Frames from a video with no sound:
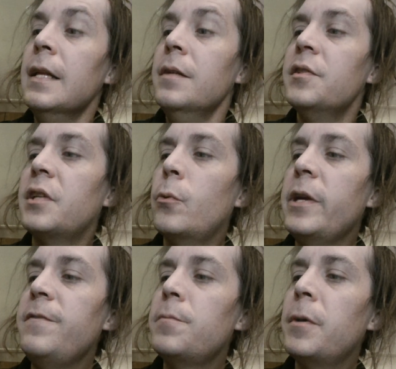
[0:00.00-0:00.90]
so
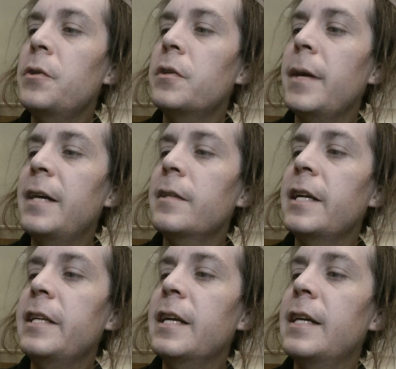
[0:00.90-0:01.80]
we've spoke about
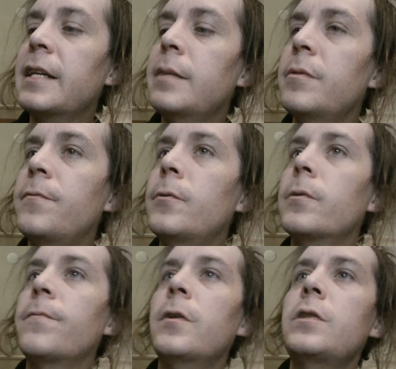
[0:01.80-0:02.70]
Lady Gaga
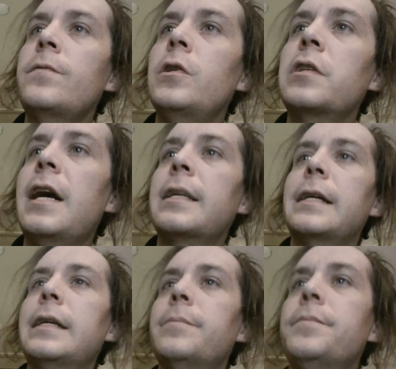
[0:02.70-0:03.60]
before. First of all,
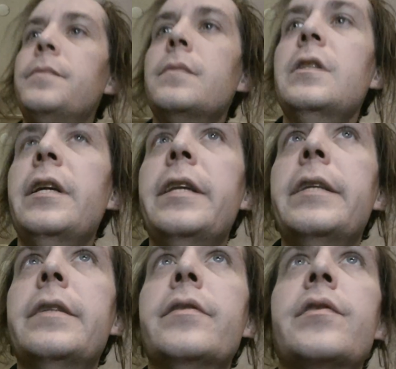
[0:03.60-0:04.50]
Gaga
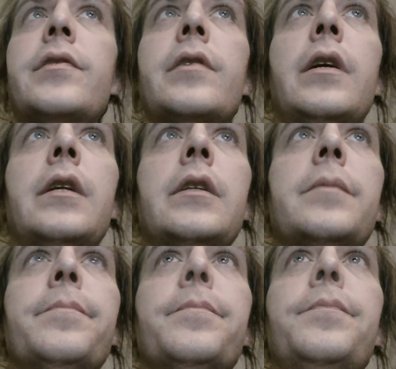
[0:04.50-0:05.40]
is
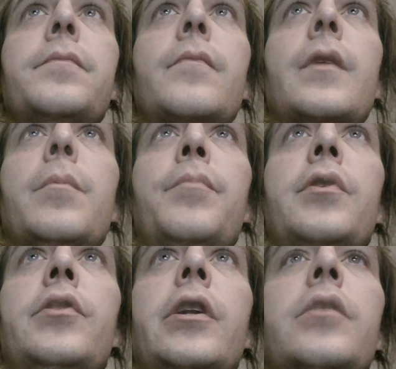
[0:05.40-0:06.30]

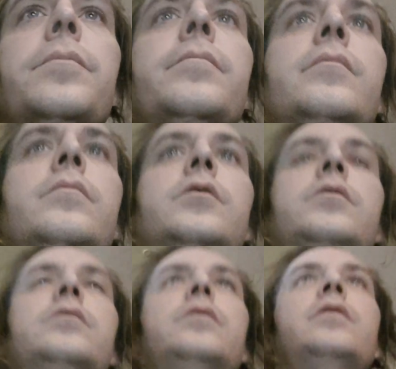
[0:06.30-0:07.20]
Pluto,
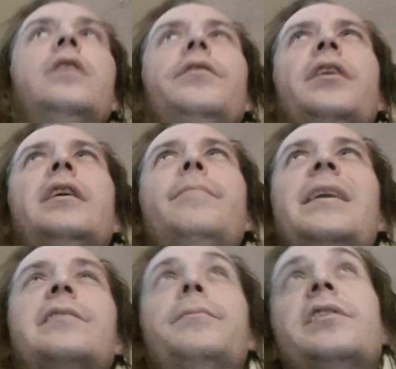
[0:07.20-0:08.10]
the
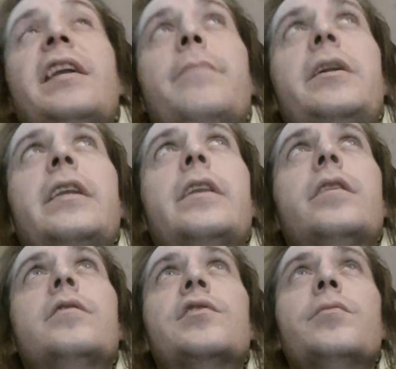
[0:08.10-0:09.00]

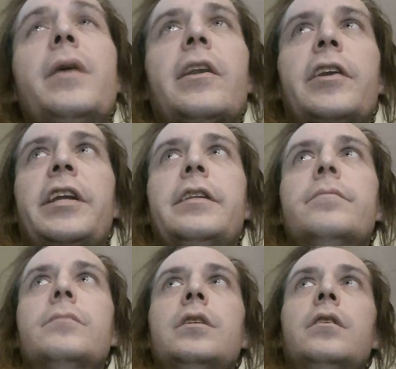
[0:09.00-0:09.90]
Mesopotamian Sumerian
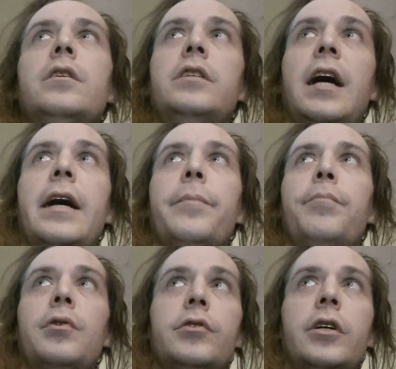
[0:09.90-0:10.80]
god
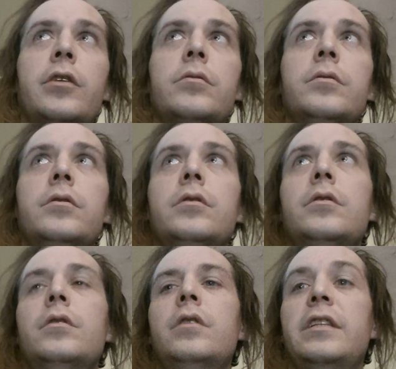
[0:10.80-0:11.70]
Pluto.
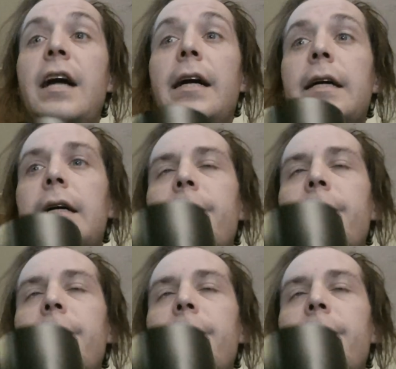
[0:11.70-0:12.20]
Gaga.